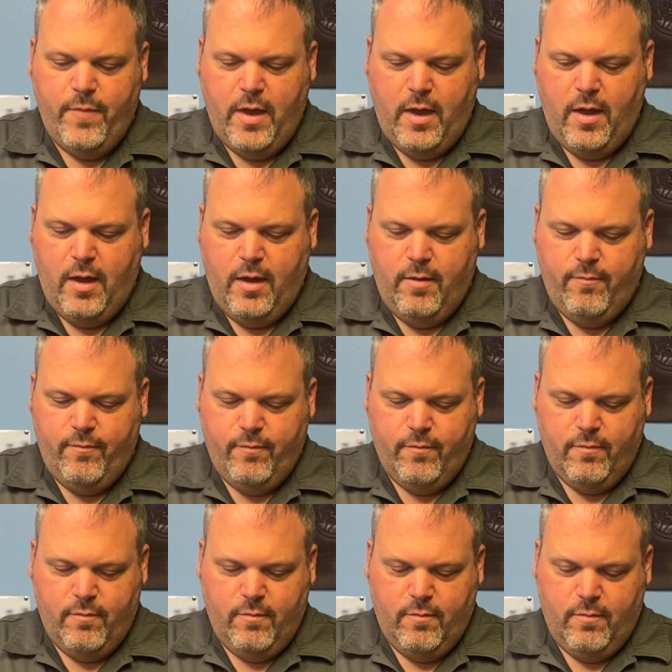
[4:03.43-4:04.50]

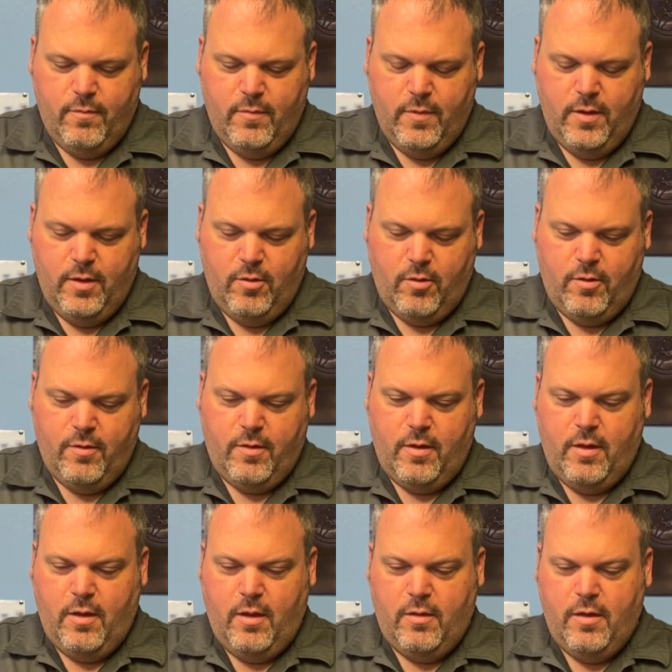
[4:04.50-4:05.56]
you know, because
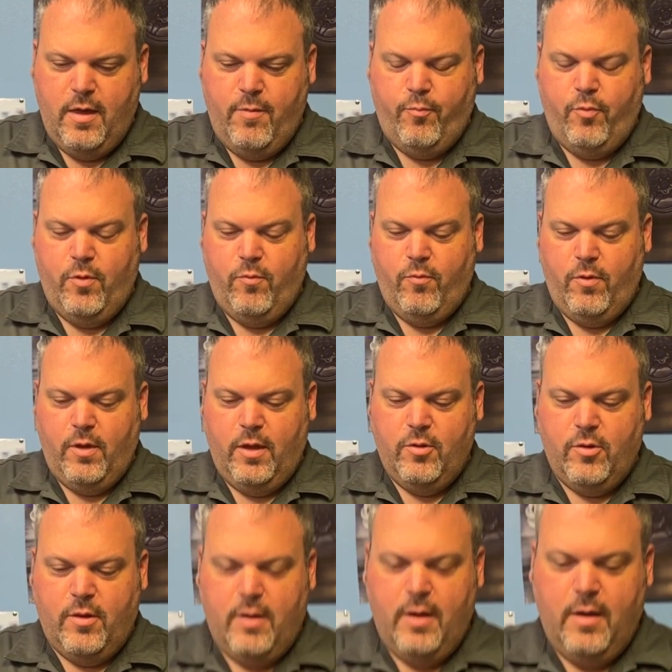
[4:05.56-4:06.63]
the tip would really
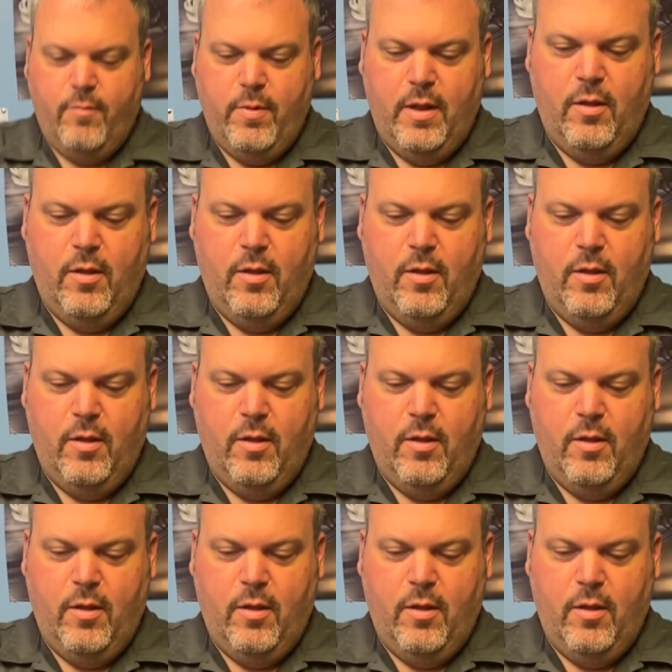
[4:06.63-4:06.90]
just need to be